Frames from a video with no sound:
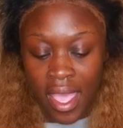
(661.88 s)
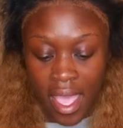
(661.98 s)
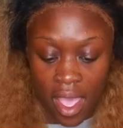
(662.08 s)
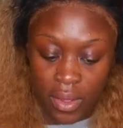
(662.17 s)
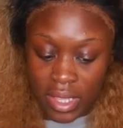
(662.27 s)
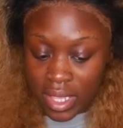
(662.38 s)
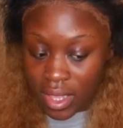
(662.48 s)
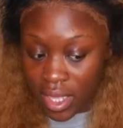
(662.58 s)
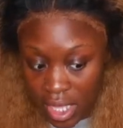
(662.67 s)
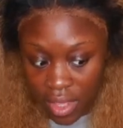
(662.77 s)
how it's
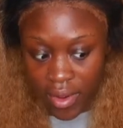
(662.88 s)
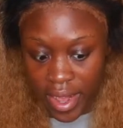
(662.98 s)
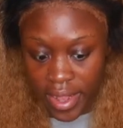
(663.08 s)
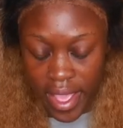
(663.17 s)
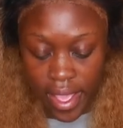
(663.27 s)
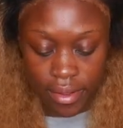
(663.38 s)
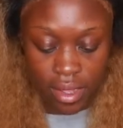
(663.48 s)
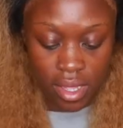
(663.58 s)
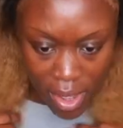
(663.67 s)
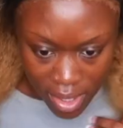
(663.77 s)
looking right now.
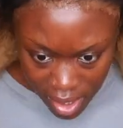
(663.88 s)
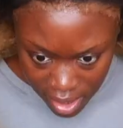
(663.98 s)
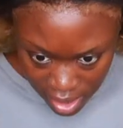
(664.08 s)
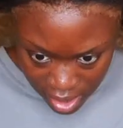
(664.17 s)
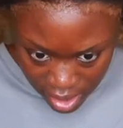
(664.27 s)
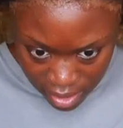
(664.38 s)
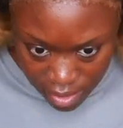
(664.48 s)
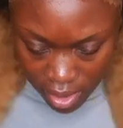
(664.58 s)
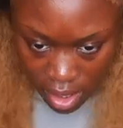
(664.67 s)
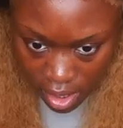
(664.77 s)
I'm also gonna
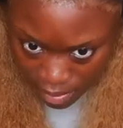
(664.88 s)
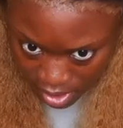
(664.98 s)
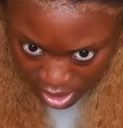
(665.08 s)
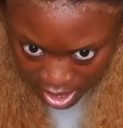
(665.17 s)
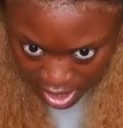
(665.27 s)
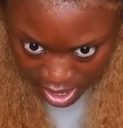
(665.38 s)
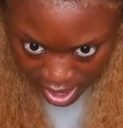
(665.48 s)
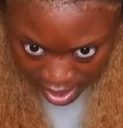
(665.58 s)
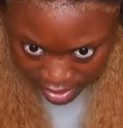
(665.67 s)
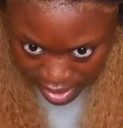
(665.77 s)
cut the
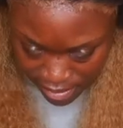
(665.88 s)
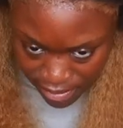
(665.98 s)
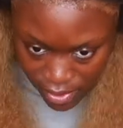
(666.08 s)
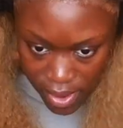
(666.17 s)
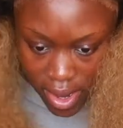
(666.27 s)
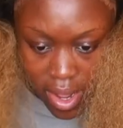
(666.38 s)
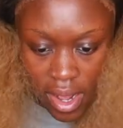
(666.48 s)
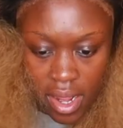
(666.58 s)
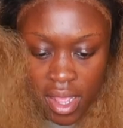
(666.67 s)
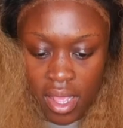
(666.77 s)
hair some more
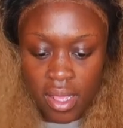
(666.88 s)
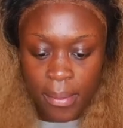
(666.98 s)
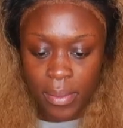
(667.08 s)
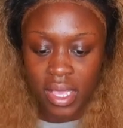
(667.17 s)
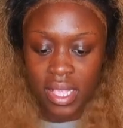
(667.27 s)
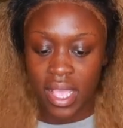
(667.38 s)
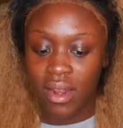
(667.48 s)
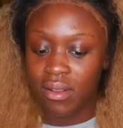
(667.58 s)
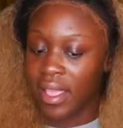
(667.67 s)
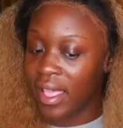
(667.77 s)
because I
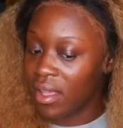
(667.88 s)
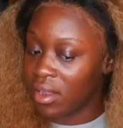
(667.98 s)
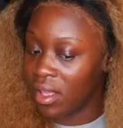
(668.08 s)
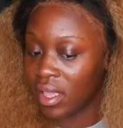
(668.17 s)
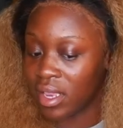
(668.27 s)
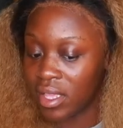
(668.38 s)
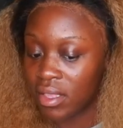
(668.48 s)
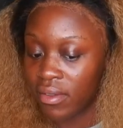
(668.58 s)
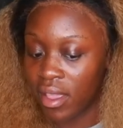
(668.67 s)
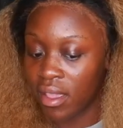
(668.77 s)
don't like how long it
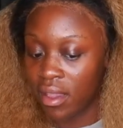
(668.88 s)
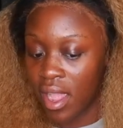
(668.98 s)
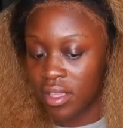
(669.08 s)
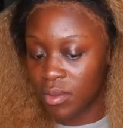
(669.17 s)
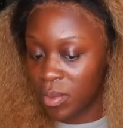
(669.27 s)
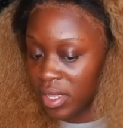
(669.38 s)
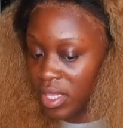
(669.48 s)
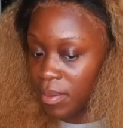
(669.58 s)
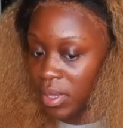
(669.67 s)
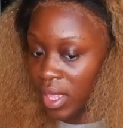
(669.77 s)
is right here. I just want
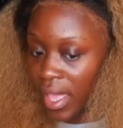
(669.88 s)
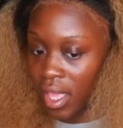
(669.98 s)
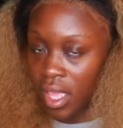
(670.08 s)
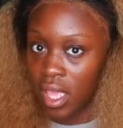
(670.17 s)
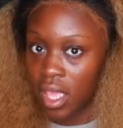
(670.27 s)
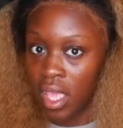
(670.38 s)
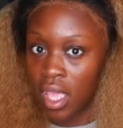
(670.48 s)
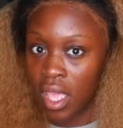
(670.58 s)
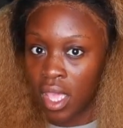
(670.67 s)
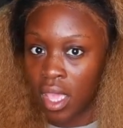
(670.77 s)
it to be like
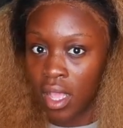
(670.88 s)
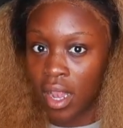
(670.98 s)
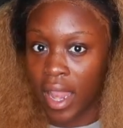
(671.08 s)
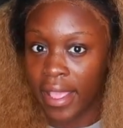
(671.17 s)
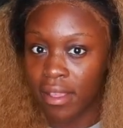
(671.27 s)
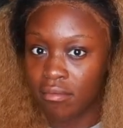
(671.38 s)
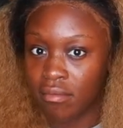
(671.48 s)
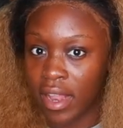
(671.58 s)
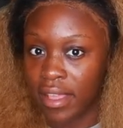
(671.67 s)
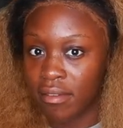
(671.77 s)

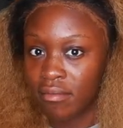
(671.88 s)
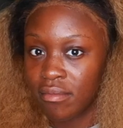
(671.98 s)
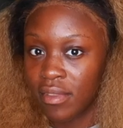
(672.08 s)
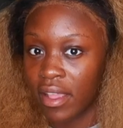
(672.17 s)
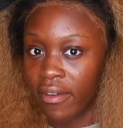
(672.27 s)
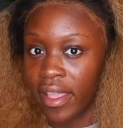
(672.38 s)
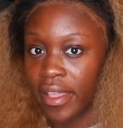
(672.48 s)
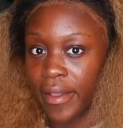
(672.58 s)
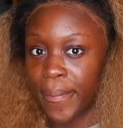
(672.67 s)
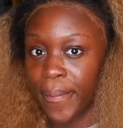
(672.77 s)
right
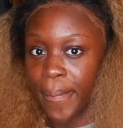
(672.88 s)
here.